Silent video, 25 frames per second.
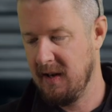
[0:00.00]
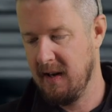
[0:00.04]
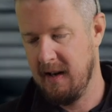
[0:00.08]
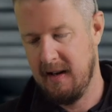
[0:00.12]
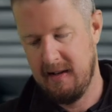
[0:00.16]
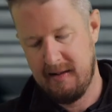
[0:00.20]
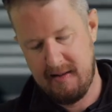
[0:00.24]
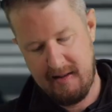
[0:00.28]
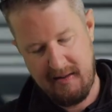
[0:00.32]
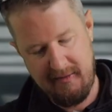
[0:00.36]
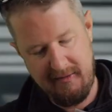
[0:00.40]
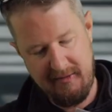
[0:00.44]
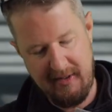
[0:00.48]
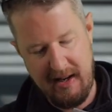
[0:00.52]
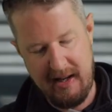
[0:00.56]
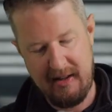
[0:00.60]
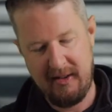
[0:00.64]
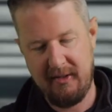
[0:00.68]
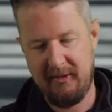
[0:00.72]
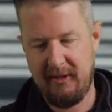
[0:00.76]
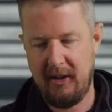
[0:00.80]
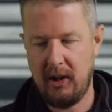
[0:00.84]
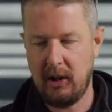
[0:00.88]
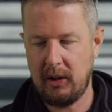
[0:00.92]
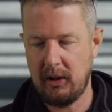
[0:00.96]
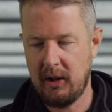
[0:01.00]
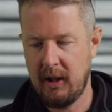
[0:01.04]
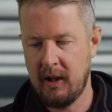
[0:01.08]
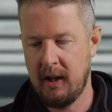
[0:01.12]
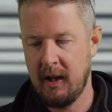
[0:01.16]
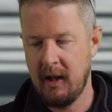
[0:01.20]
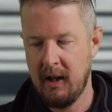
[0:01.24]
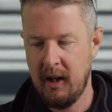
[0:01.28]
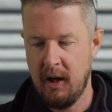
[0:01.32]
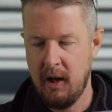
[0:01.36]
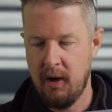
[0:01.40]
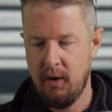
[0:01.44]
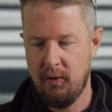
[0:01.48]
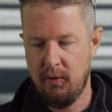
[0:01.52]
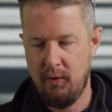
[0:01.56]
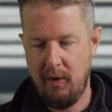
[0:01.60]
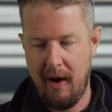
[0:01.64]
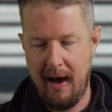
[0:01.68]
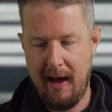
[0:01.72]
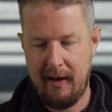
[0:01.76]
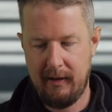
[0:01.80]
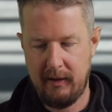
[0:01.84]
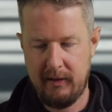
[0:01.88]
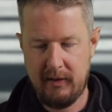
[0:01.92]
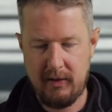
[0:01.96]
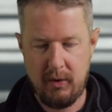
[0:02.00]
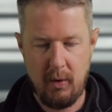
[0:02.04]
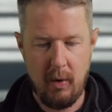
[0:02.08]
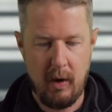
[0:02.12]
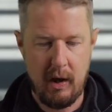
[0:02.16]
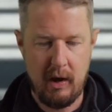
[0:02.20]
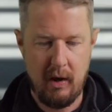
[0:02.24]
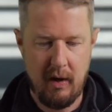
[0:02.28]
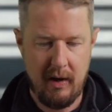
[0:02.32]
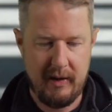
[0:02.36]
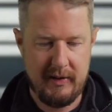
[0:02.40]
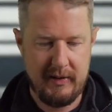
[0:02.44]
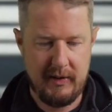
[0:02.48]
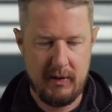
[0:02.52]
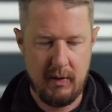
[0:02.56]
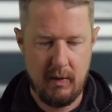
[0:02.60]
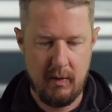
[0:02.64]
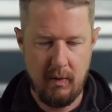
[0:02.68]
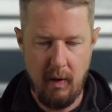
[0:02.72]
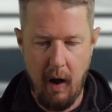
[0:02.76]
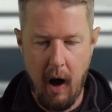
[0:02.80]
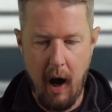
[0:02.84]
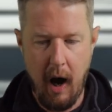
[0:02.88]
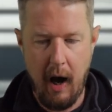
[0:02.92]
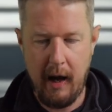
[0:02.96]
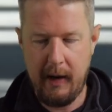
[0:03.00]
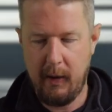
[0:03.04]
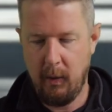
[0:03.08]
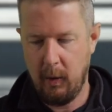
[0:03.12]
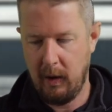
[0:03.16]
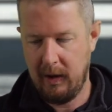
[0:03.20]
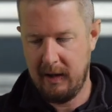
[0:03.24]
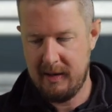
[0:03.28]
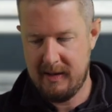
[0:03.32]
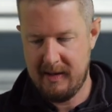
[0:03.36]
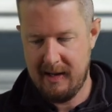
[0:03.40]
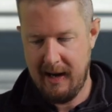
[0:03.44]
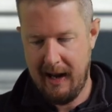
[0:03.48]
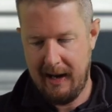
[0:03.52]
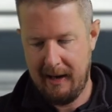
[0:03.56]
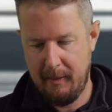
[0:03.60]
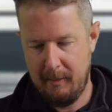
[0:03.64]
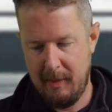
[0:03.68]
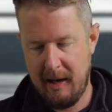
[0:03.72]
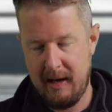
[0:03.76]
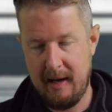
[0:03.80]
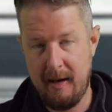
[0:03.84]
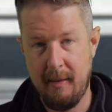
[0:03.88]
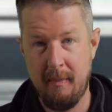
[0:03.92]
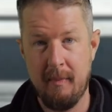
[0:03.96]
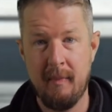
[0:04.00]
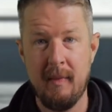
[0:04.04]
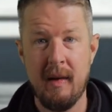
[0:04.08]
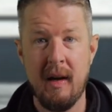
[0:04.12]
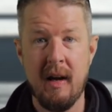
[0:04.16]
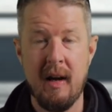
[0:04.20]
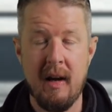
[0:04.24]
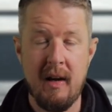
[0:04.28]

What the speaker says: It's a Van der Valk rail. It's quite nice, high quality aluminium.